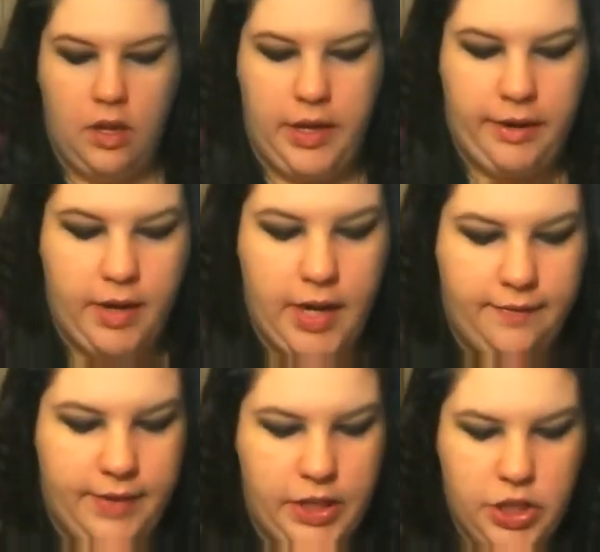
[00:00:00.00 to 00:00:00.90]
Alright,
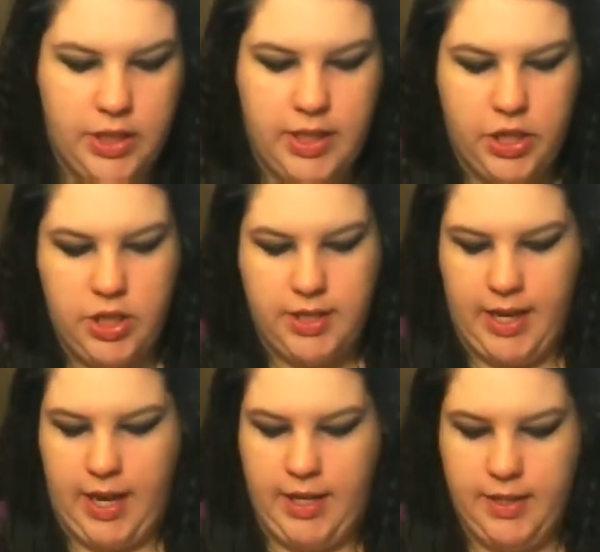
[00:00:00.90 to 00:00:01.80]
finishing touches,
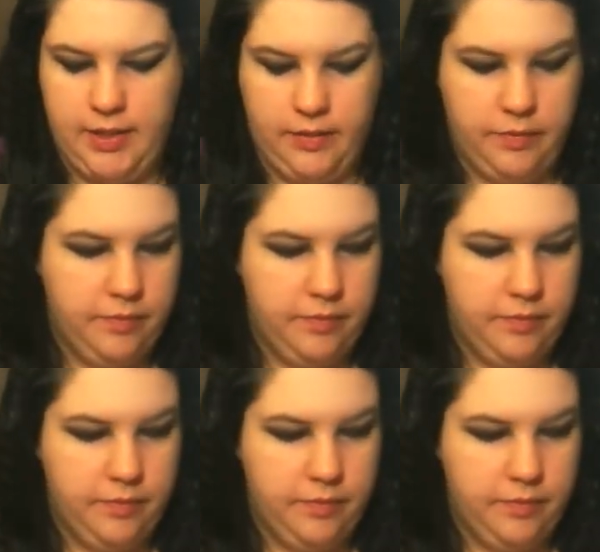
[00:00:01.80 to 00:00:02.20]
guys.